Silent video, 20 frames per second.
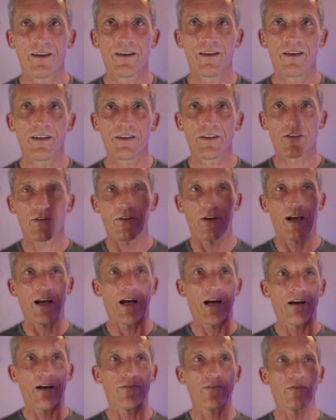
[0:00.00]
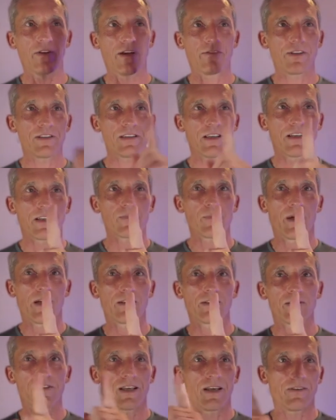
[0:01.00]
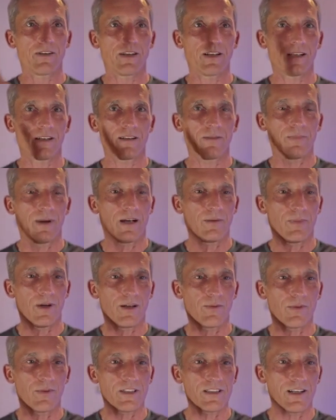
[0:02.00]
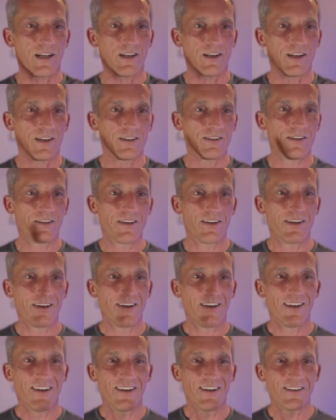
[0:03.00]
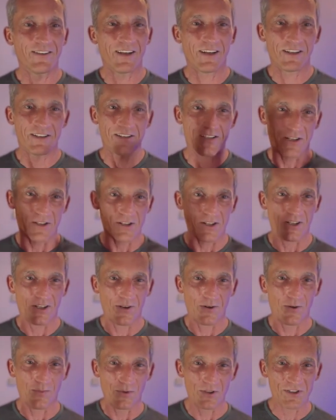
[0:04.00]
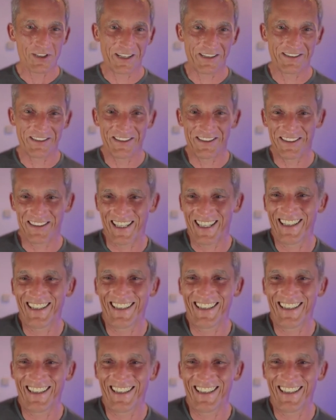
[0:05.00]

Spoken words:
year and a half of every 6 months having a little bang bang with Sana, then it's actually almost 8 years.